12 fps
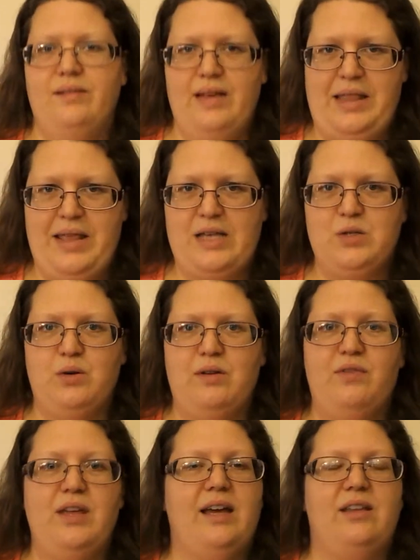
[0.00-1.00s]
and that sort of
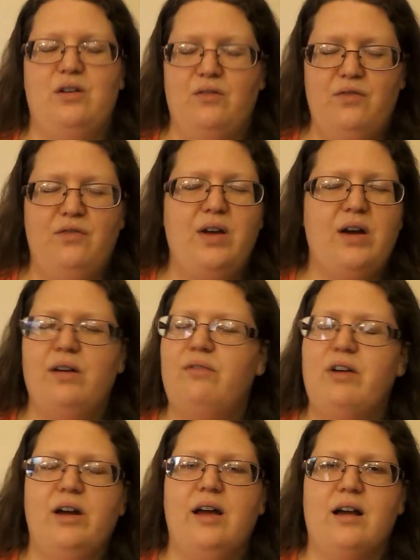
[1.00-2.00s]
thing. And they're very,
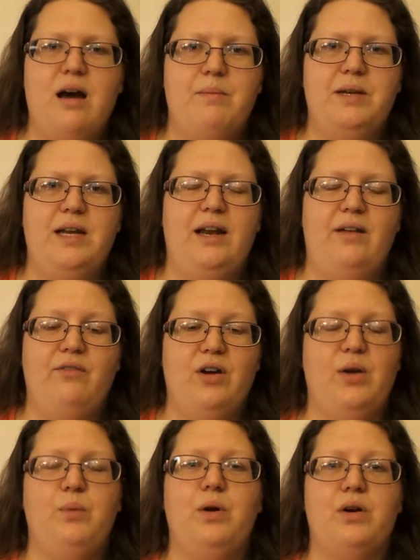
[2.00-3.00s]
very accommodating,
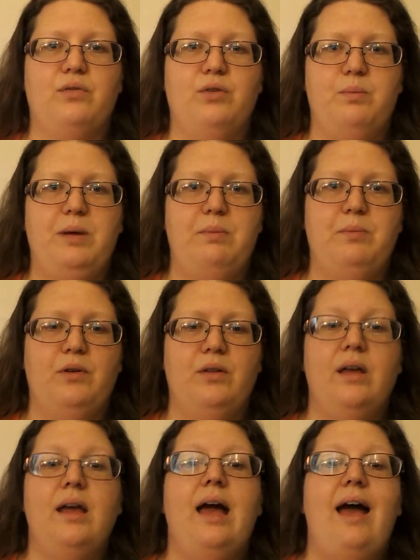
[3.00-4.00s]
very wonderful people,
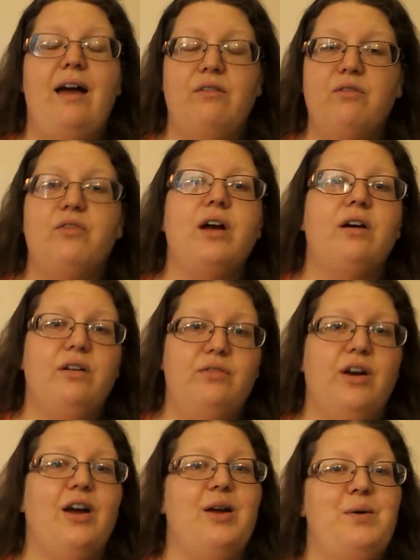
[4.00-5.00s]
and very,
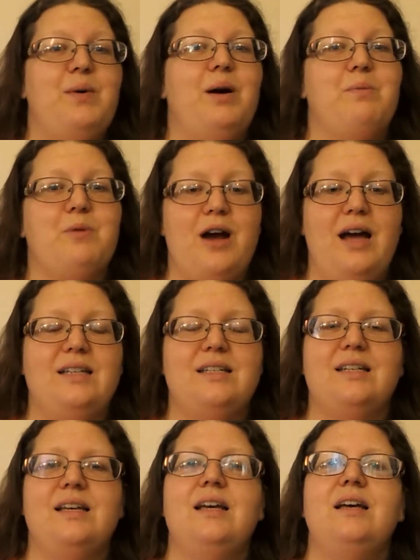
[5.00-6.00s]
very well
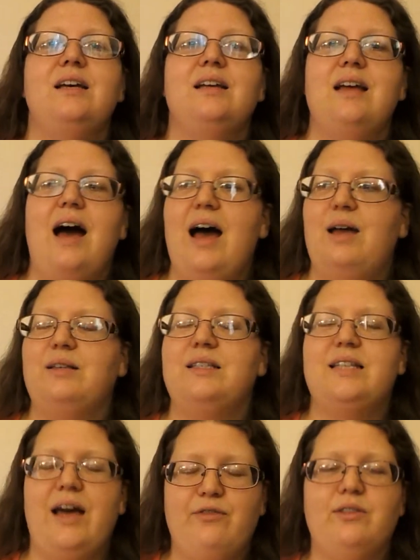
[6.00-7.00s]
priced. I
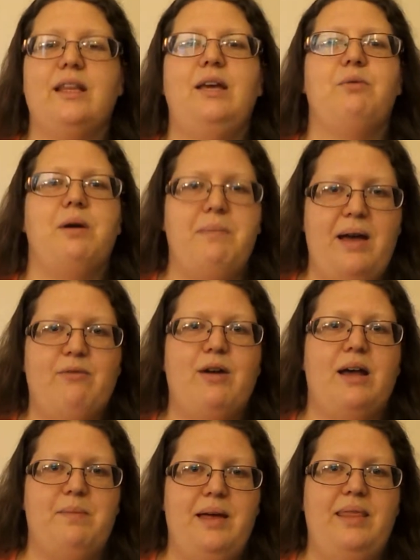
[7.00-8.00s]
definitely
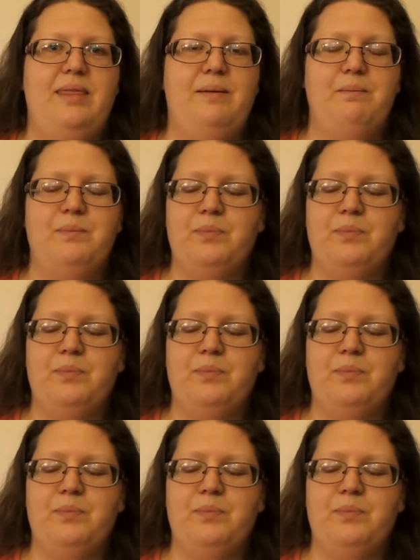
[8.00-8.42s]
recommend them.